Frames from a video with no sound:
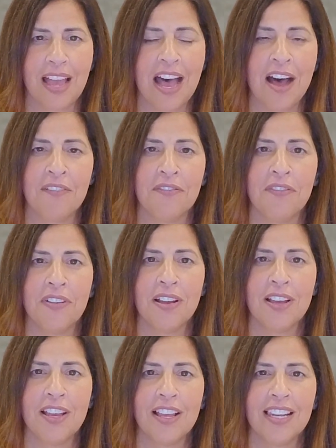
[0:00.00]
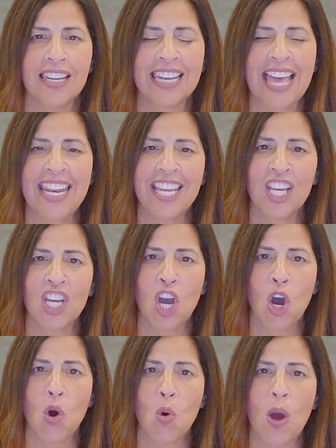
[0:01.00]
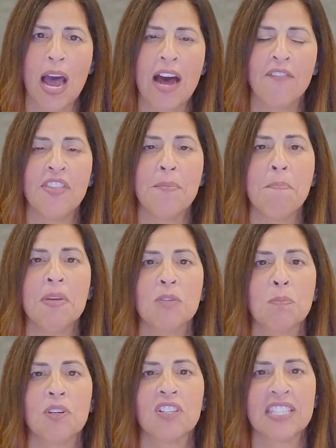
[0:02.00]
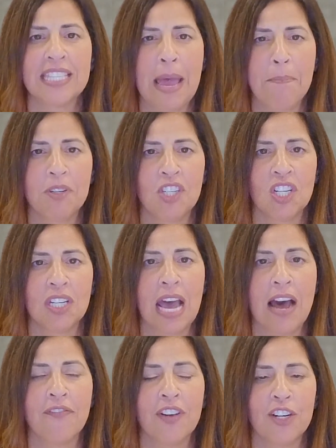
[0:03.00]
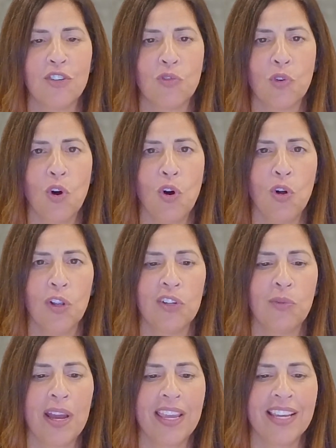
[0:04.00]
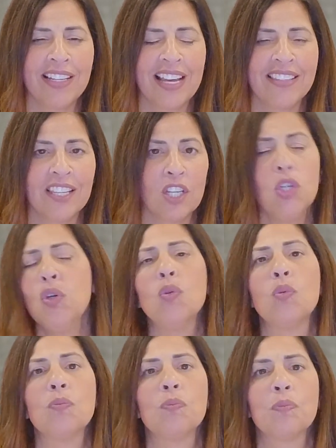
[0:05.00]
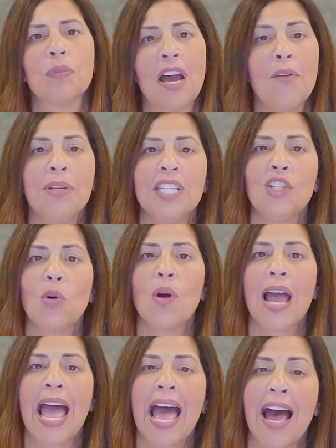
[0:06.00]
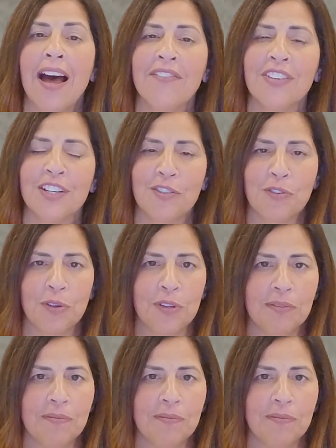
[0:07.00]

of letting go of the misperception of control and recognizing, ooh, I really don't have control.